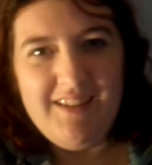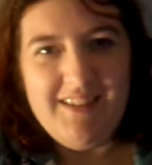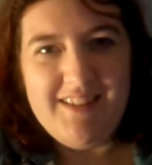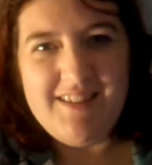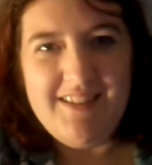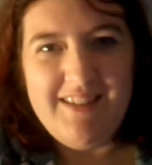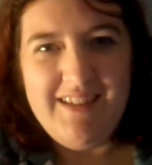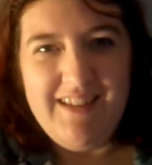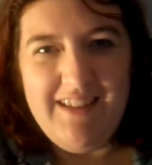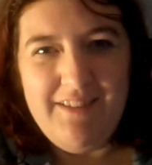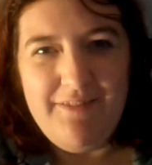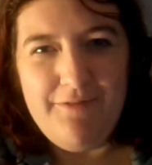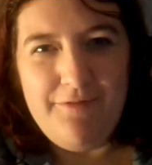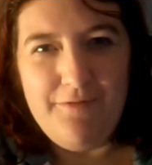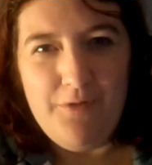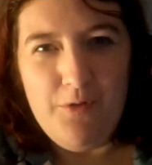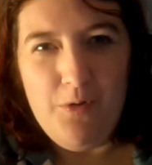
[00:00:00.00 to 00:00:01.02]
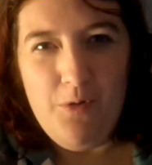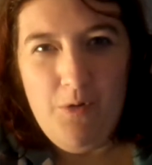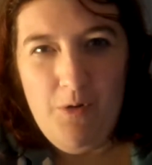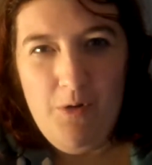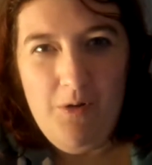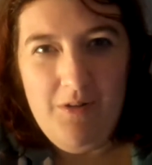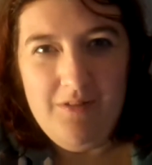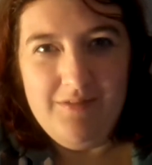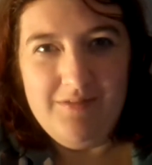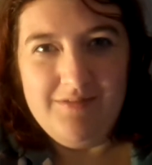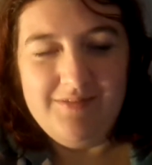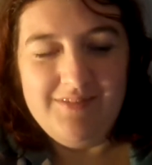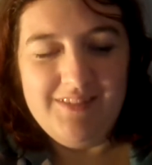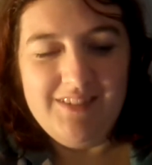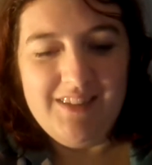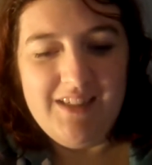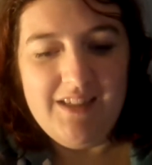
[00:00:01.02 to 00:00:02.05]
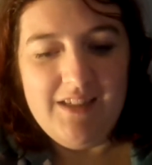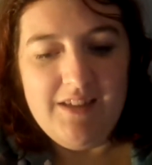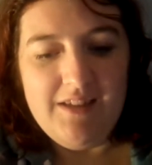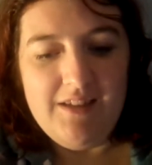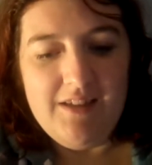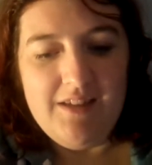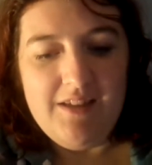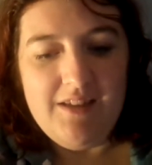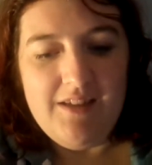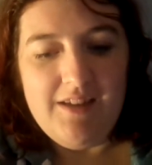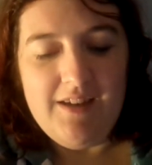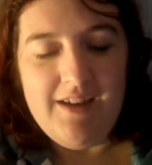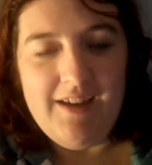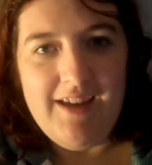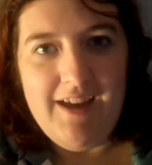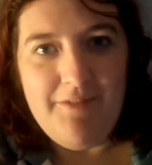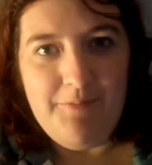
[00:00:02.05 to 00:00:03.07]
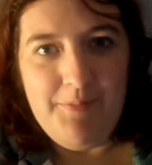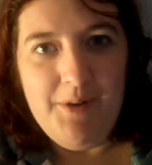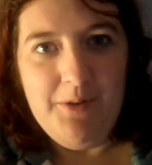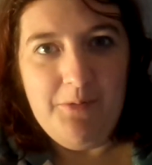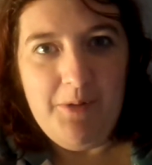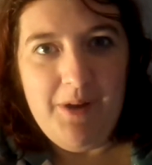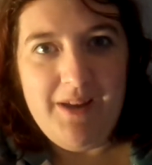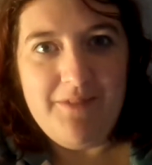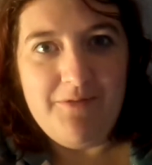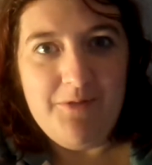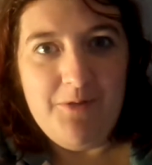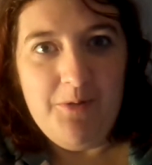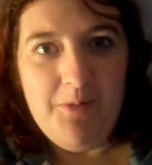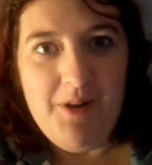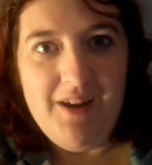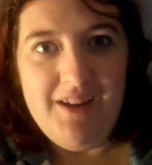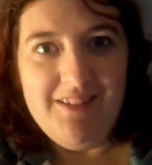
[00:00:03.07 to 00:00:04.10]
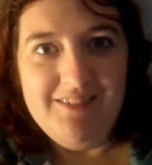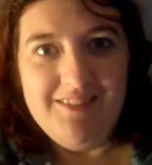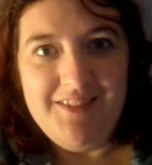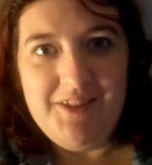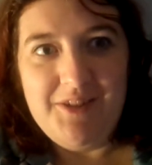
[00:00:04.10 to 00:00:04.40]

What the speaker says: It's nearly 4. I have been awake for a while.